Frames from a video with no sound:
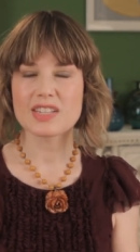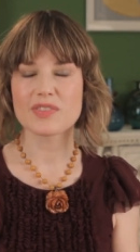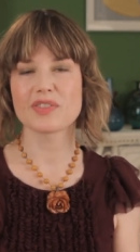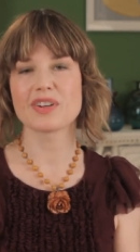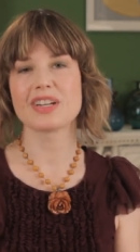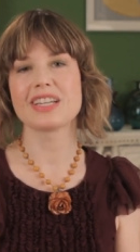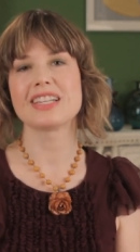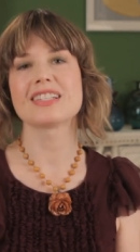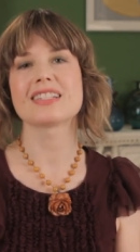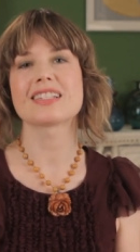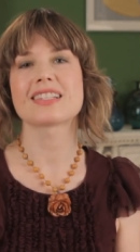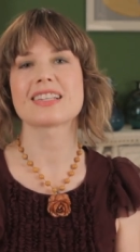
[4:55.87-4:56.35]
for
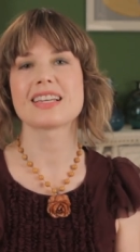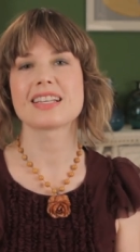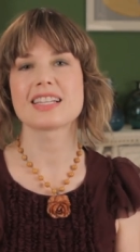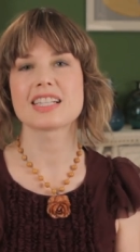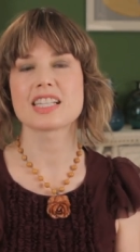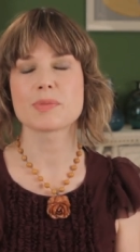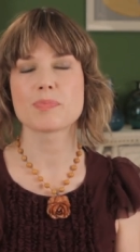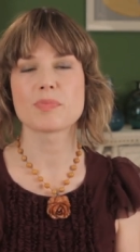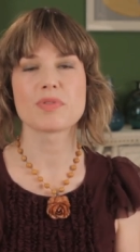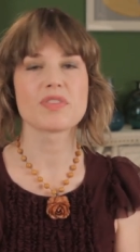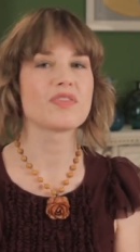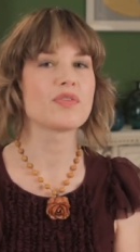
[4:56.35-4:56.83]

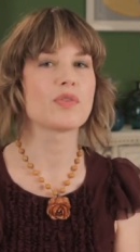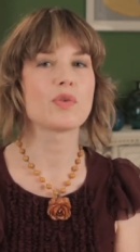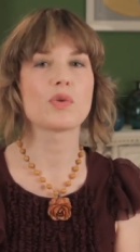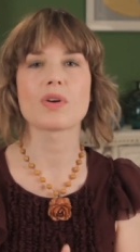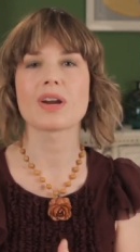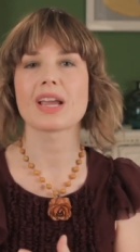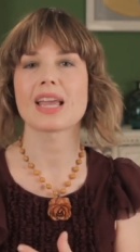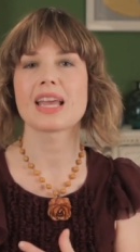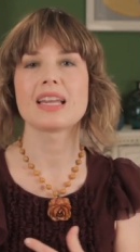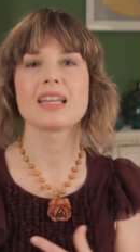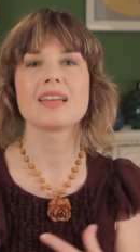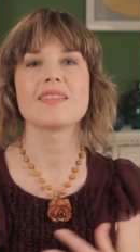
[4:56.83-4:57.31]
incense
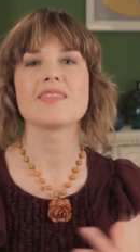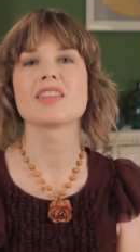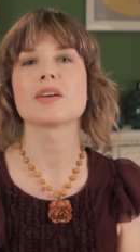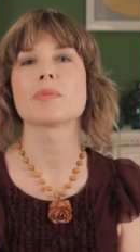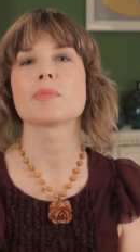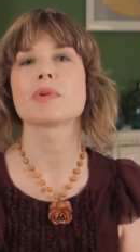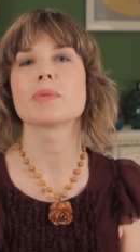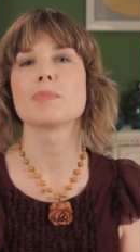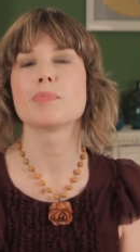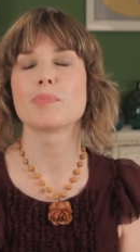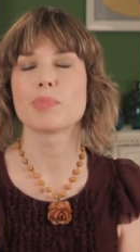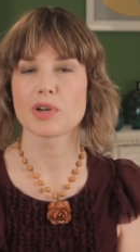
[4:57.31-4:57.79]
before any of them
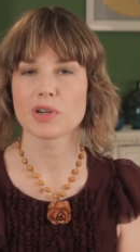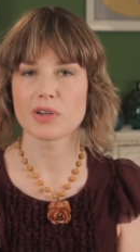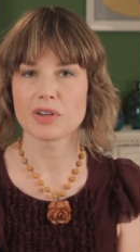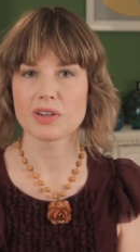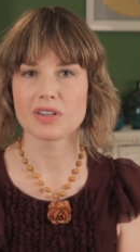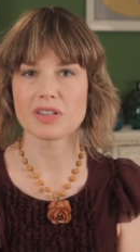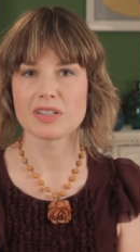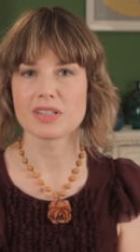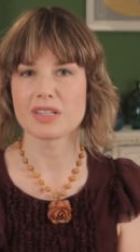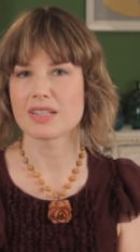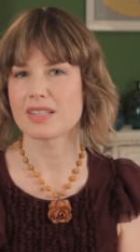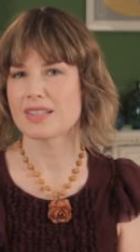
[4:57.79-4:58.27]
are
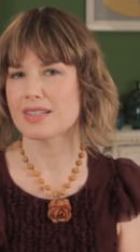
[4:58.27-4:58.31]
burned.